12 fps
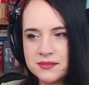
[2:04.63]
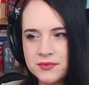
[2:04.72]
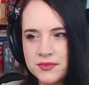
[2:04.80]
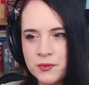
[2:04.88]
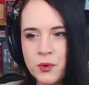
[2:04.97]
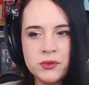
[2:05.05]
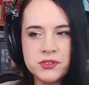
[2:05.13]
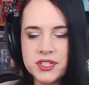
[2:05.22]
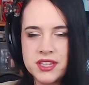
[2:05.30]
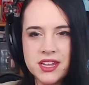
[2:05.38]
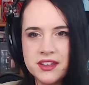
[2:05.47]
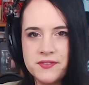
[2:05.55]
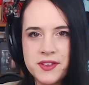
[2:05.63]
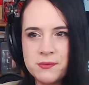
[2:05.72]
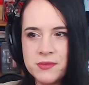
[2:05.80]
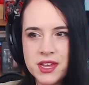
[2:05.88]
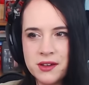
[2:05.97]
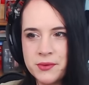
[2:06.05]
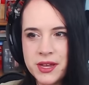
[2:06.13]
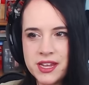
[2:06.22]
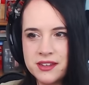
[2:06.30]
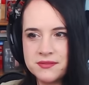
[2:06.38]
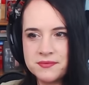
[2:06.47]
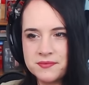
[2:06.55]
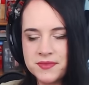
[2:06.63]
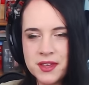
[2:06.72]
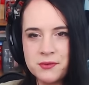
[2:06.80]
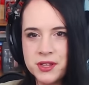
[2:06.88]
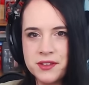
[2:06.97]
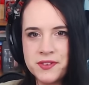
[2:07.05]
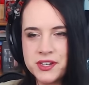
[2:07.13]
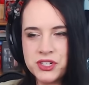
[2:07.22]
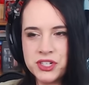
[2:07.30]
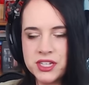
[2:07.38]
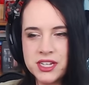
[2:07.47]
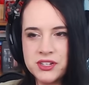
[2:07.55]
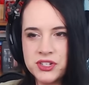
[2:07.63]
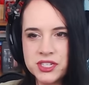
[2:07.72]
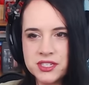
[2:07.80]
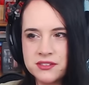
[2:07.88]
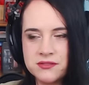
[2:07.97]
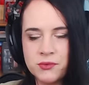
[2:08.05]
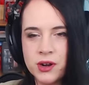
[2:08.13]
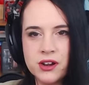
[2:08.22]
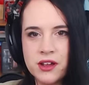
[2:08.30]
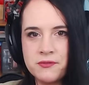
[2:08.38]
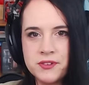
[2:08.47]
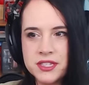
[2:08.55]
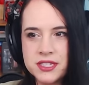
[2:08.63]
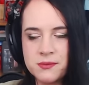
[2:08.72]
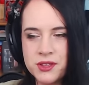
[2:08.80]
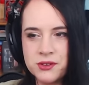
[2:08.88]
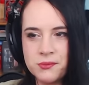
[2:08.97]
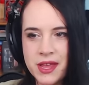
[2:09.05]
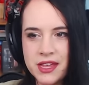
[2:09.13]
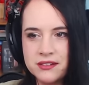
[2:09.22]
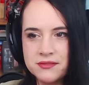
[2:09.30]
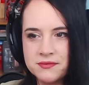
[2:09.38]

won't think of him that way and will eventually just run off with some other man?